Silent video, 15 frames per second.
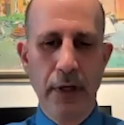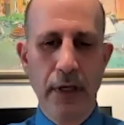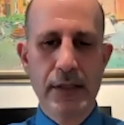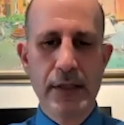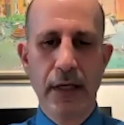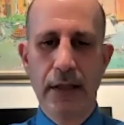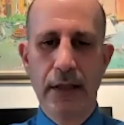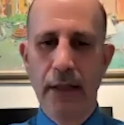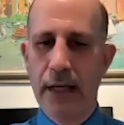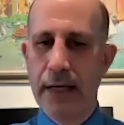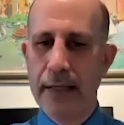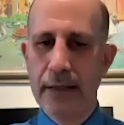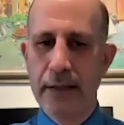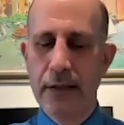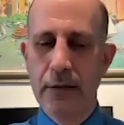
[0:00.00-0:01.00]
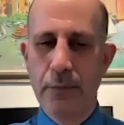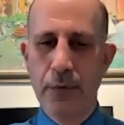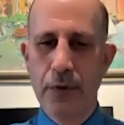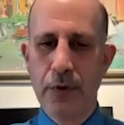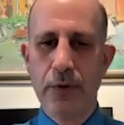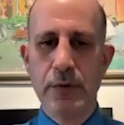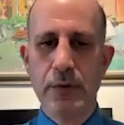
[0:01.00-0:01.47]
it's unlikely to
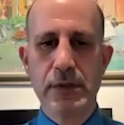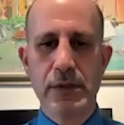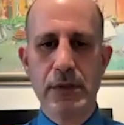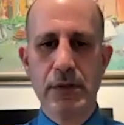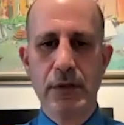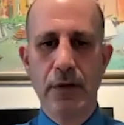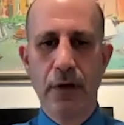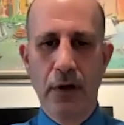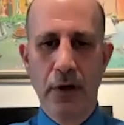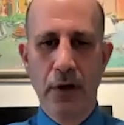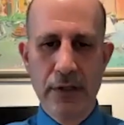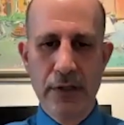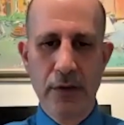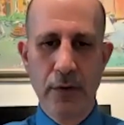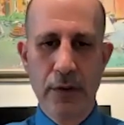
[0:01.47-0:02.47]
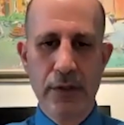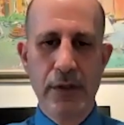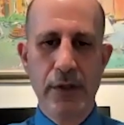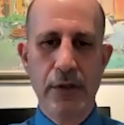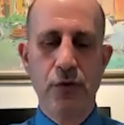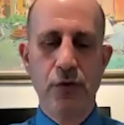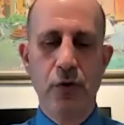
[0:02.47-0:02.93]
produce carcinoid
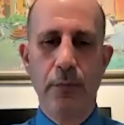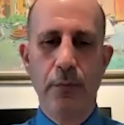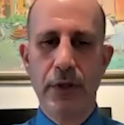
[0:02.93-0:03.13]
syndrome,